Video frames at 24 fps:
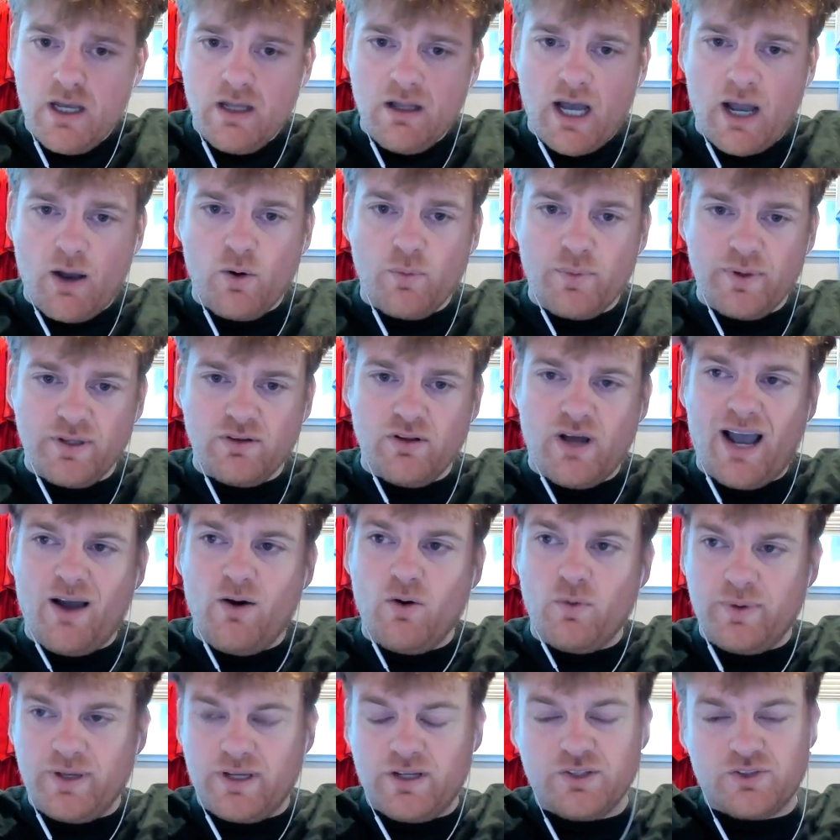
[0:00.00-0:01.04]
I
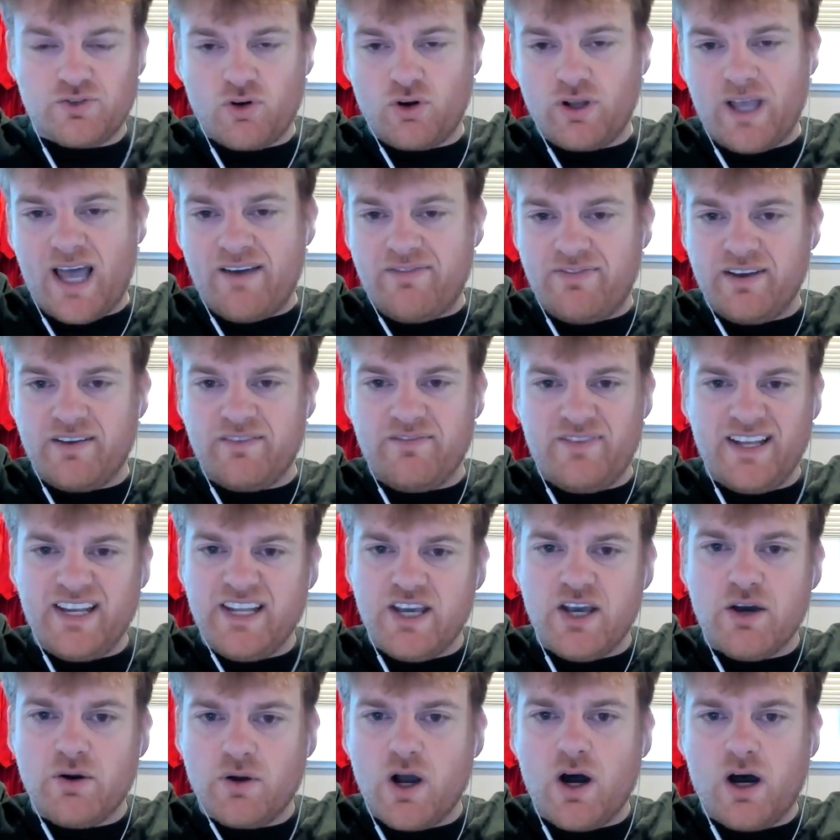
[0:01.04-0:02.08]
will be control effing
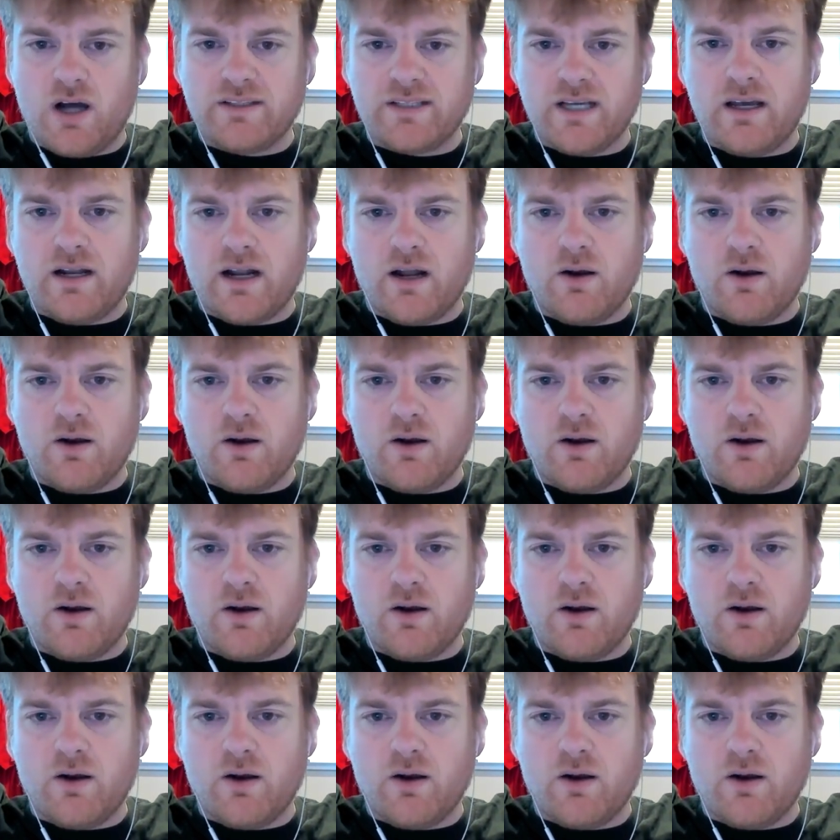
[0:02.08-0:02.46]
video content.